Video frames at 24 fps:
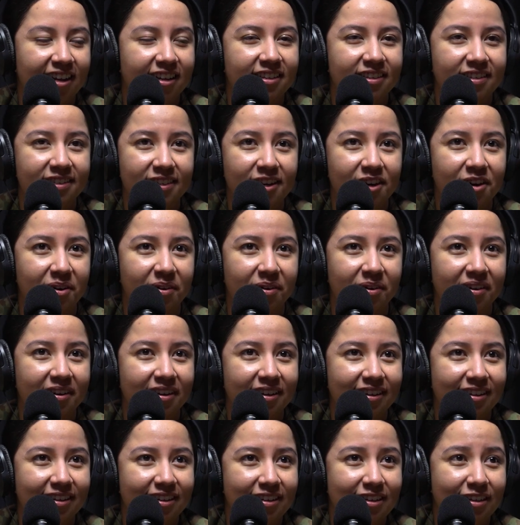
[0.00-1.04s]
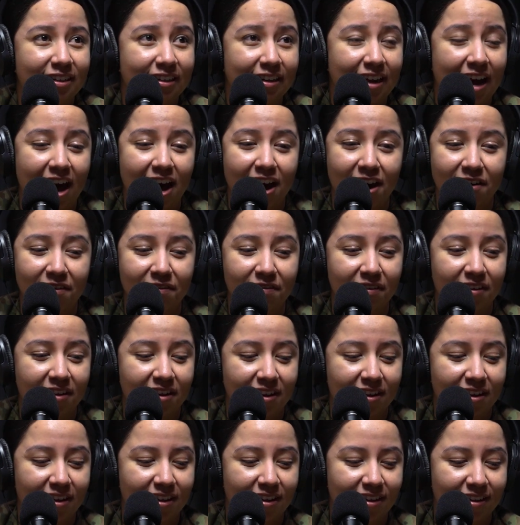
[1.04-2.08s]
So to have,
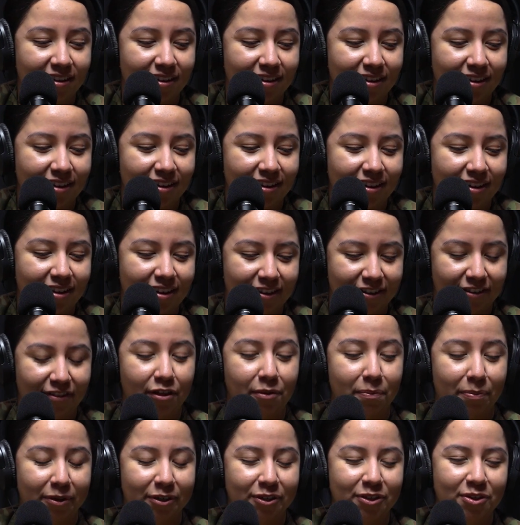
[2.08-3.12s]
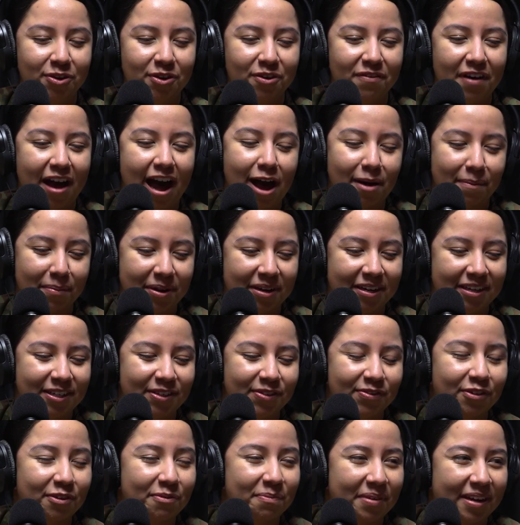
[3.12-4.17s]
it's the pursuit of
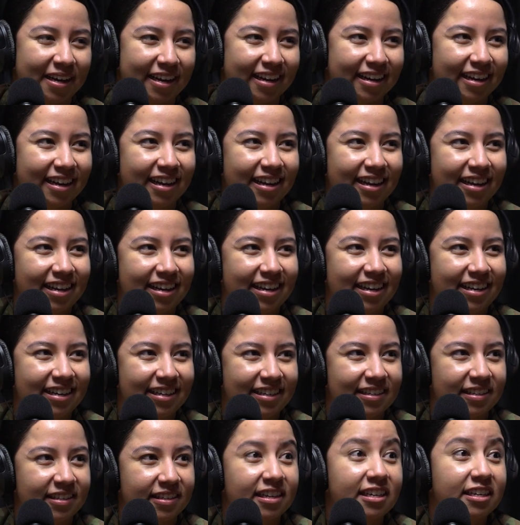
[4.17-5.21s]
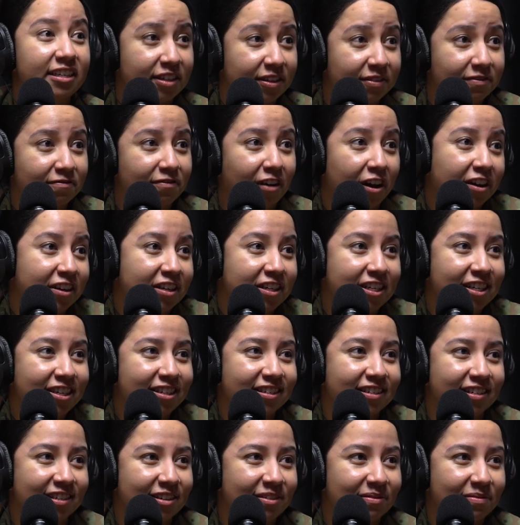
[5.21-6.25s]
happiness for me is
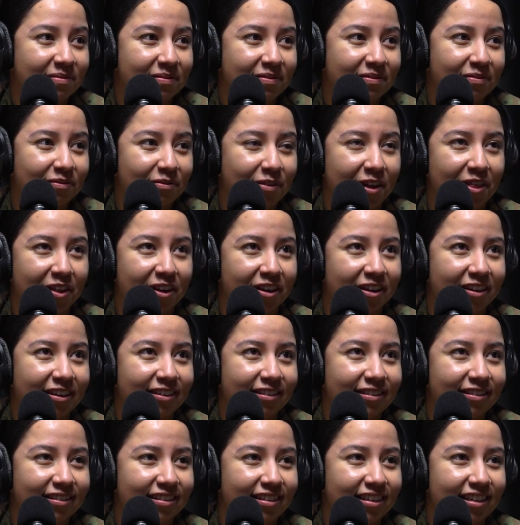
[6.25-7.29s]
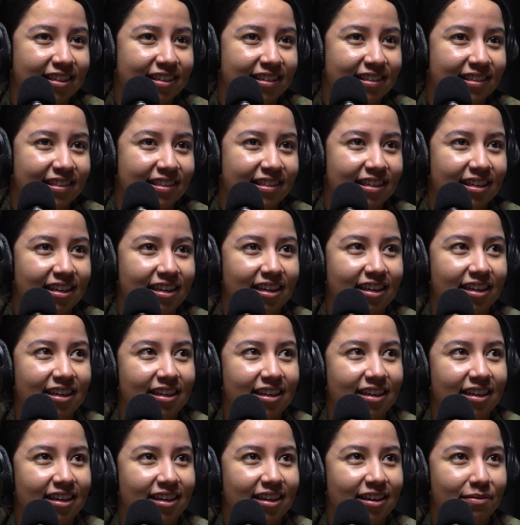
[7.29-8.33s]
volunteerism, whether it's,
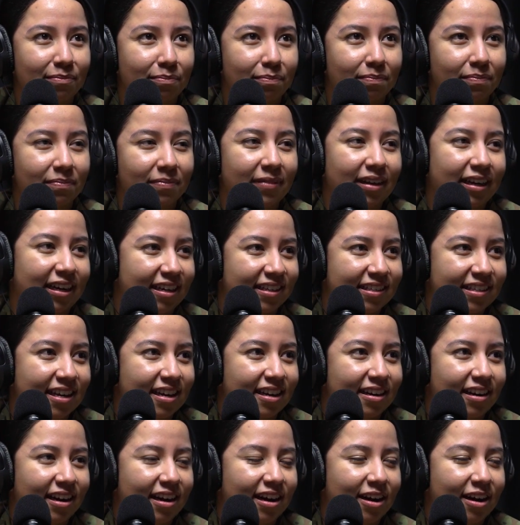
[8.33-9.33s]
like I said,